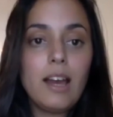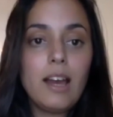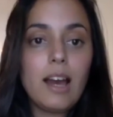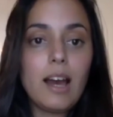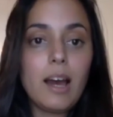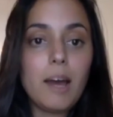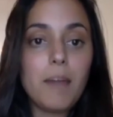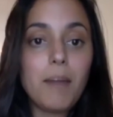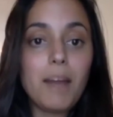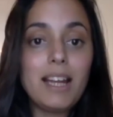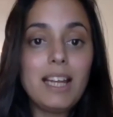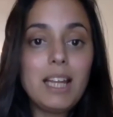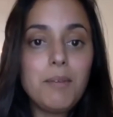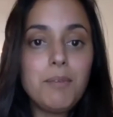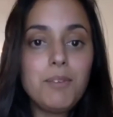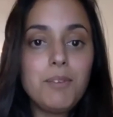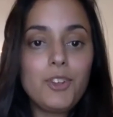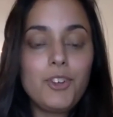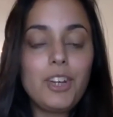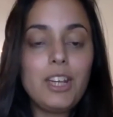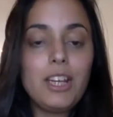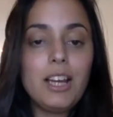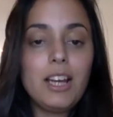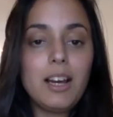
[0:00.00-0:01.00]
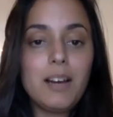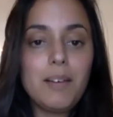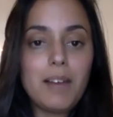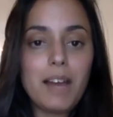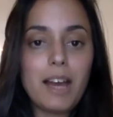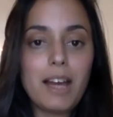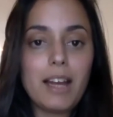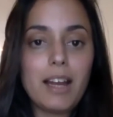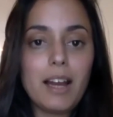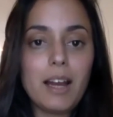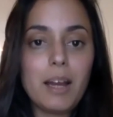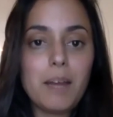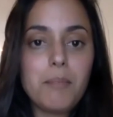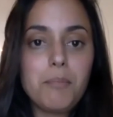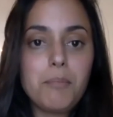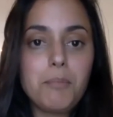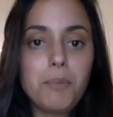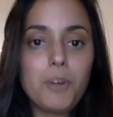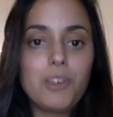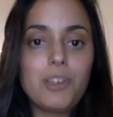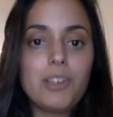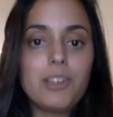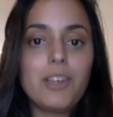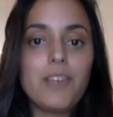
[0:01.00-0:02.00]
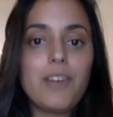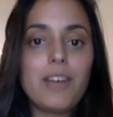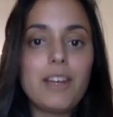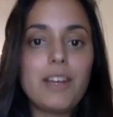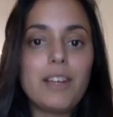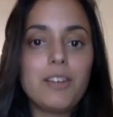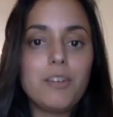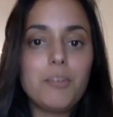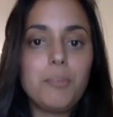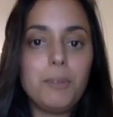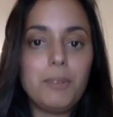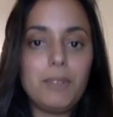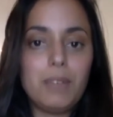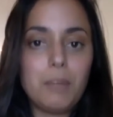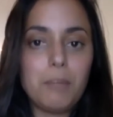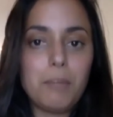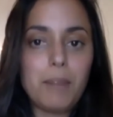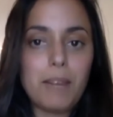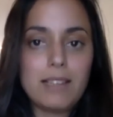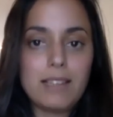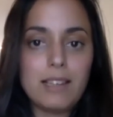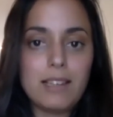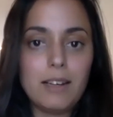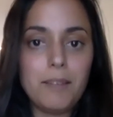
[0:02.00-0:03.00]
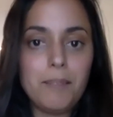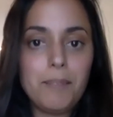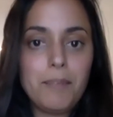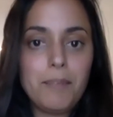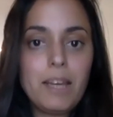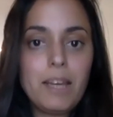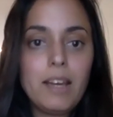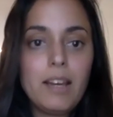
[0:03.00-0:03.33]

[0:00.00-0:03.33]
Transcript: My name's Trina and I'm Project Director of Building Better.